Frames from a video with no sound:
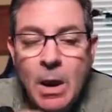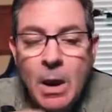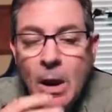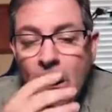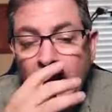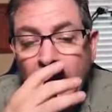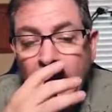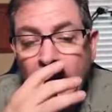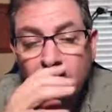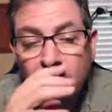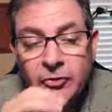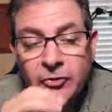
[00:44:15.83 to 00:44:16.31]

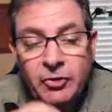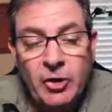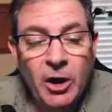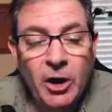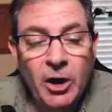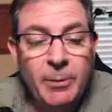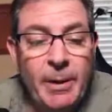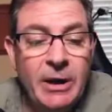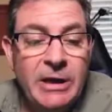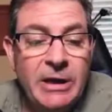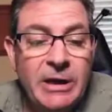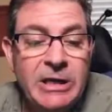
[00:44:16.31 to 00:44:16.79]
and they'll talk
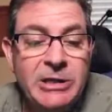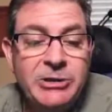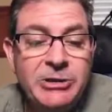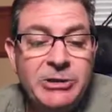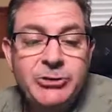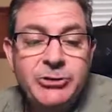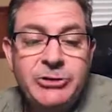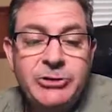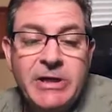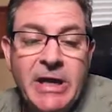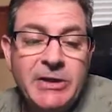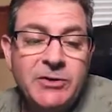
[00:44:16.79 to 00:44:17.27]
about
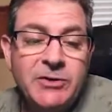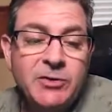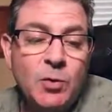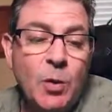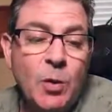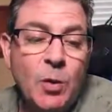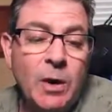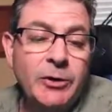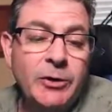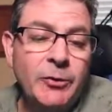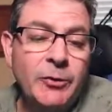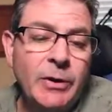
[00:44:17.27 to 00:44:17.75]
intertask
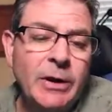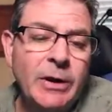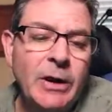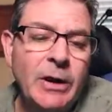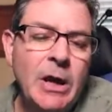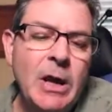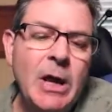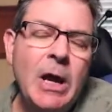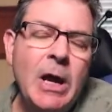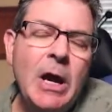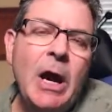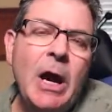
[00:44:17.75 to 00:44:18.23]
wandering.
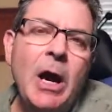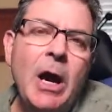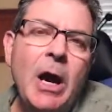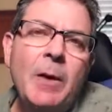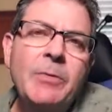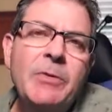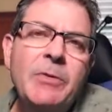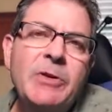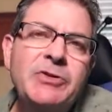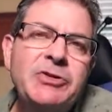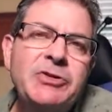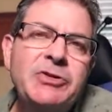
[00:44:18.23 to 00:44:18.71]

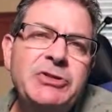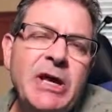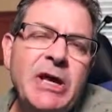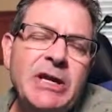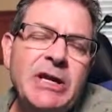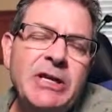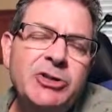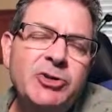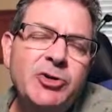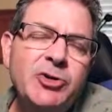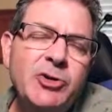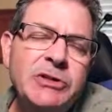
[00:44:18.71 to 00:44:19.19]
Um, this is not
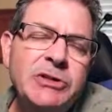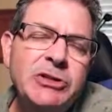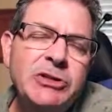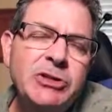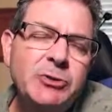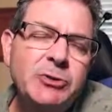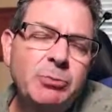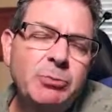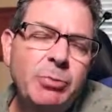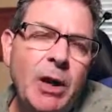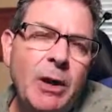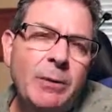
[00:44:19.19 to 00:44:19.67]
a
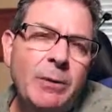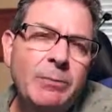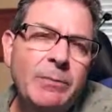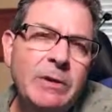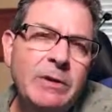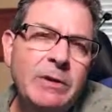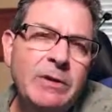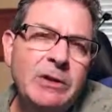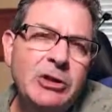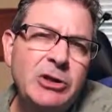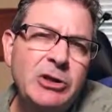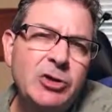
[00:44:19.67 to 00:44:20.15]
transition problem
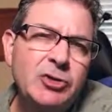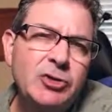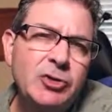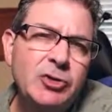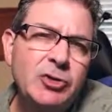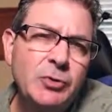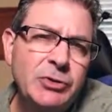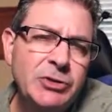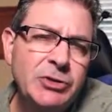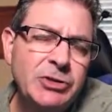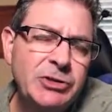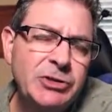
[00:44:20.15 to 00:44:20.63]
in the
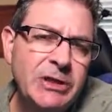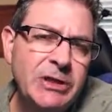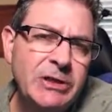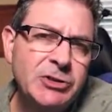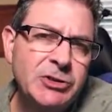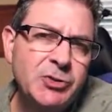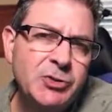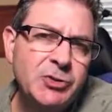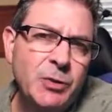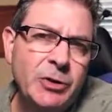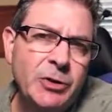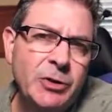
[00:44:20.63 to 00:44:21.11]
usual
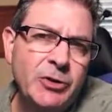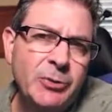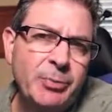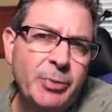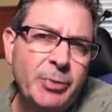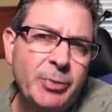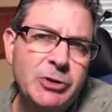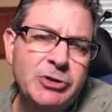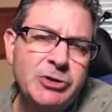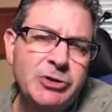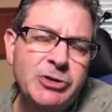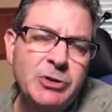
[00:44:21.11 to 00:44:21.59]
sense where the
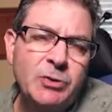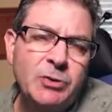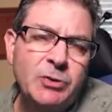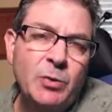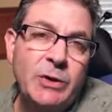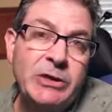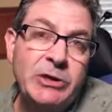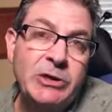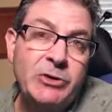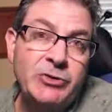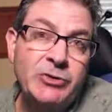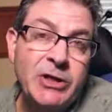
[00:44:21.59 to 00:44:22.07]
person,
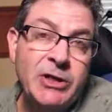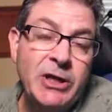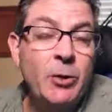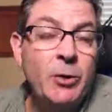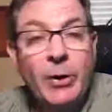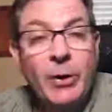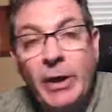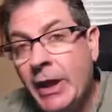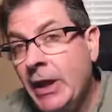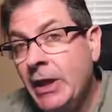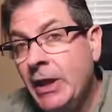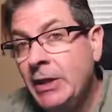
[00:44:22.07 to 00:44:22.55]
when you say,
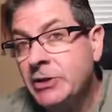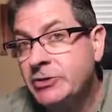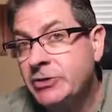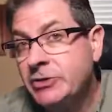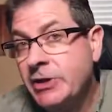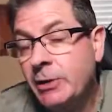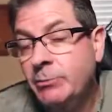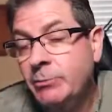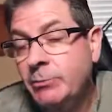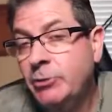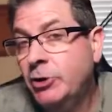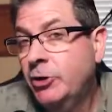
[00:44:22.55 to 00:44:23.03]
okay, it's
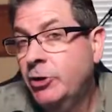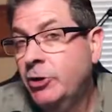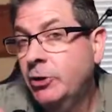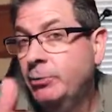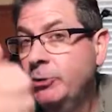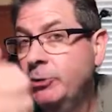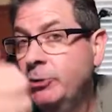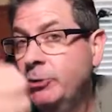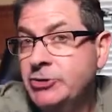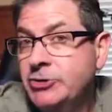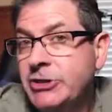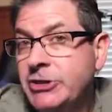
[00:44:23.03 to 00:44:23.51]
time to go to
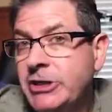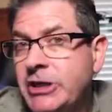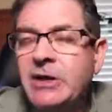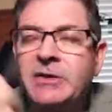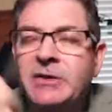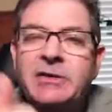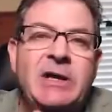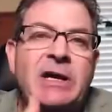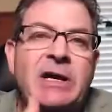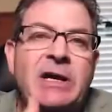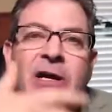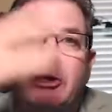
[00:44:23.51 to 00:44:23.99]
music,
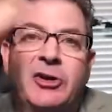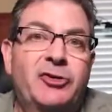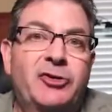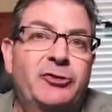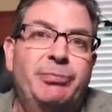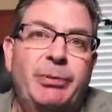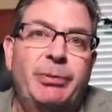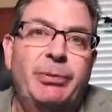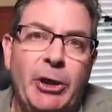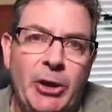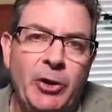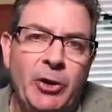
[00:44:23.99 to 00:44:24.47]
they
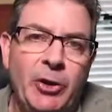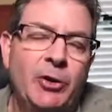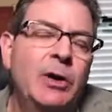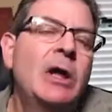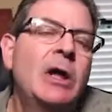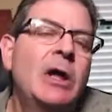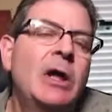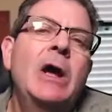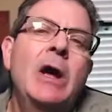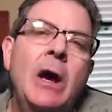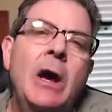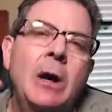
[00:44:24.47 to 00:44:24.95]
explode.
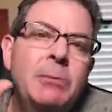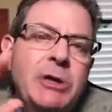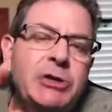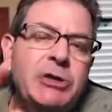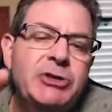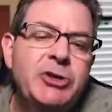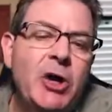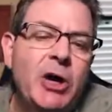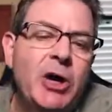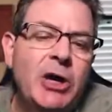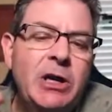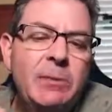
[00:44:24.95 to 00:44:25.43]
I'm not
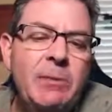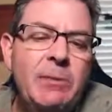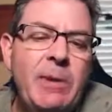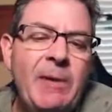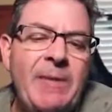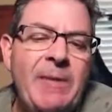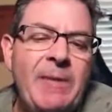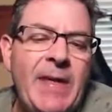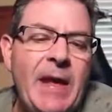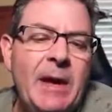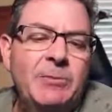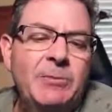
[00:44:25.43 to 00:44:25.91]
talking about
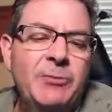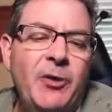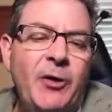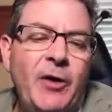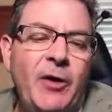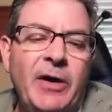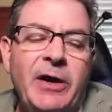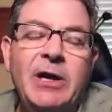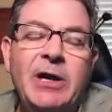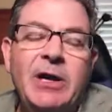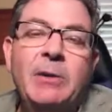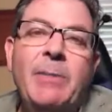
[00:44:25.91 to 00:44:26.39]
that. I'm
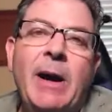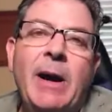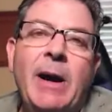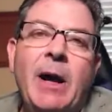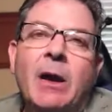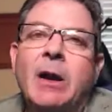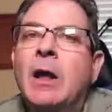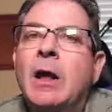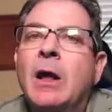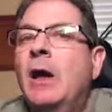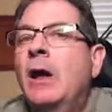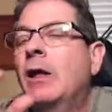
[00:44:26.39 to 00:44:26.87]
talking
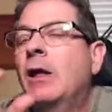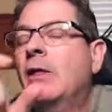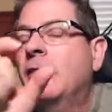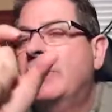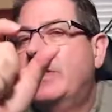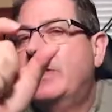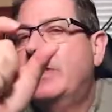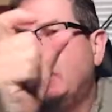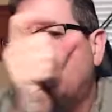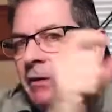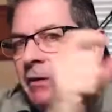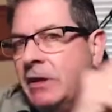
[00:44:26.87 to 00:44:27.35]
about
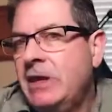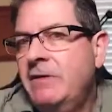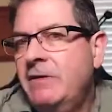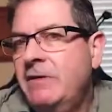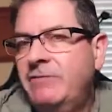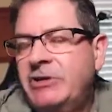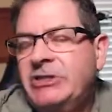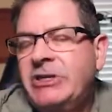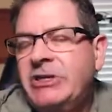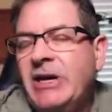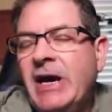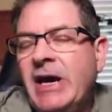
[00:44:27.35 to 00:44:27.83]
they leave
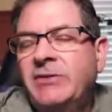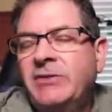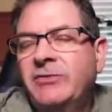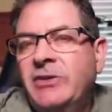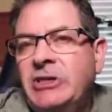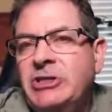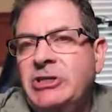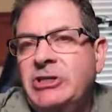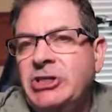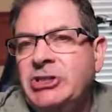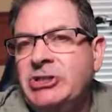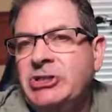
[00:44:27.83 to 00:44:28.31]
the task they
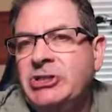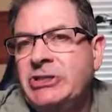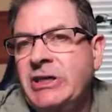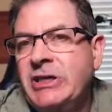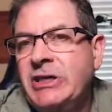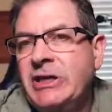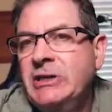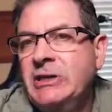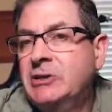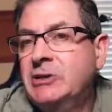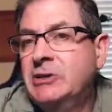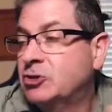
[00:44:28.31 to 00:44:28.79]
just
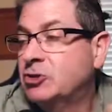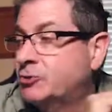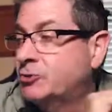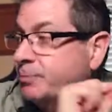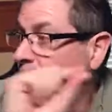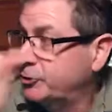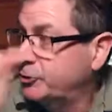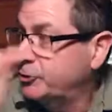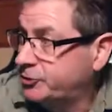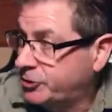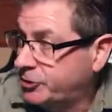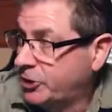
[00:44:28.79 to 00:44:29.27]
did. They're
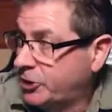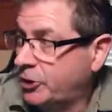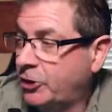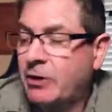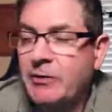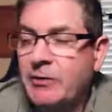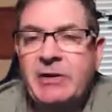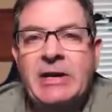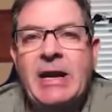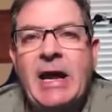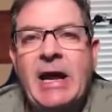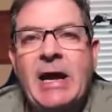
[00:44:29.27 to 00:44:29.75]
supposed to go to
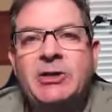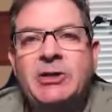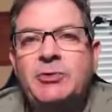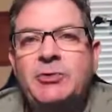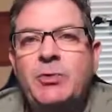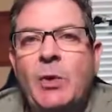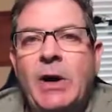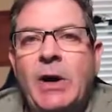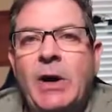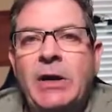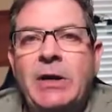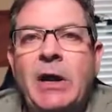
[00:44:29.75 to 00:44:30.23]
the next
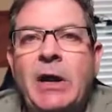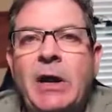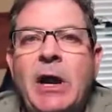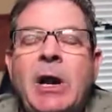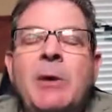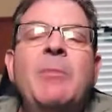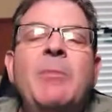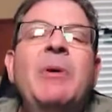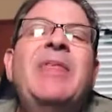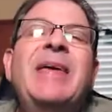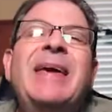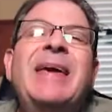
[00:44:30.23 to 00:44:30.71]
one,
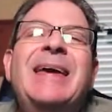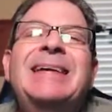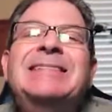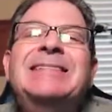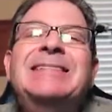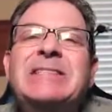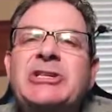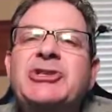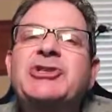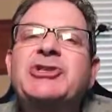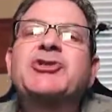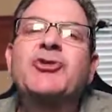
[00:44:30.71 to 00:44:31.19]
but they get
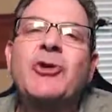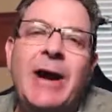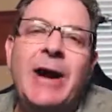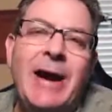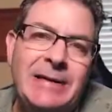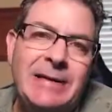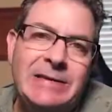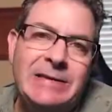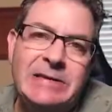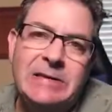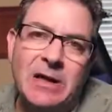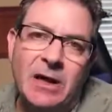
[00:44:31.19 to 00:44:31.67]

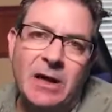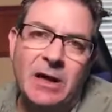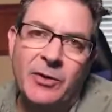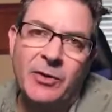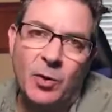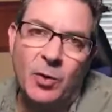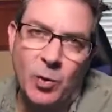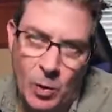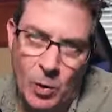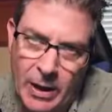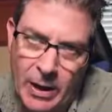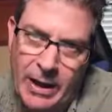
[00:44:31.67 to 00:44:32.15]
distracted on the
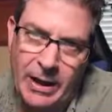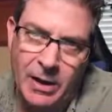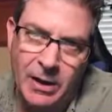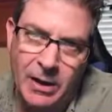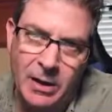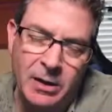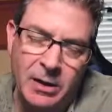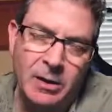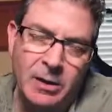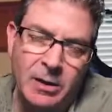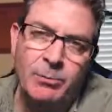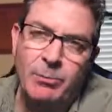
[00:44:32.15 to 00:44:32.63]
way
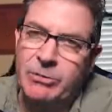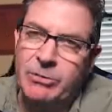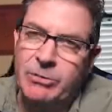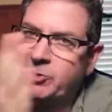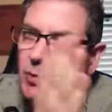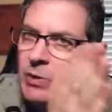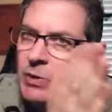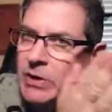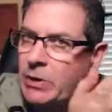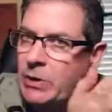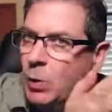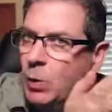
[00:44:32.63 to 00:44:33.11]

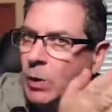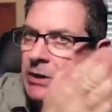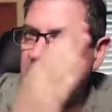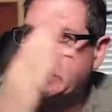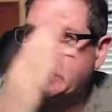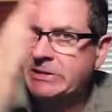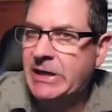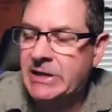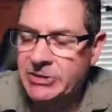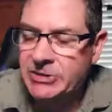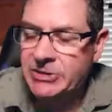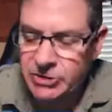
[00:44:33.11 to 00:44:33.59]
between one
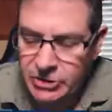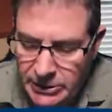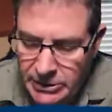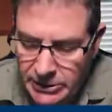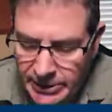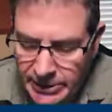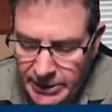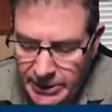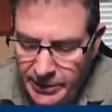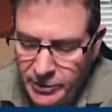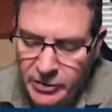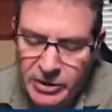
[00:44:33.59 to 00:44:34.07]
task and
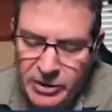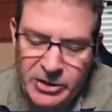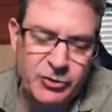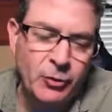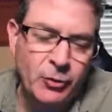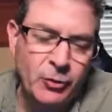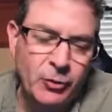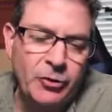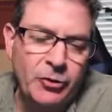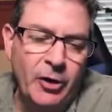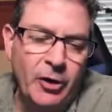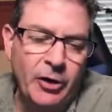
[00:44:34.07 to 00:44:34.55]
another. That's
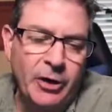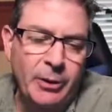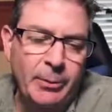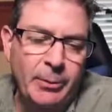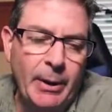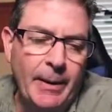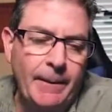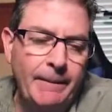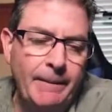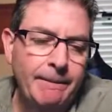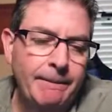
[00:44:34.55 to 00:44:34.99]
what we're talking about.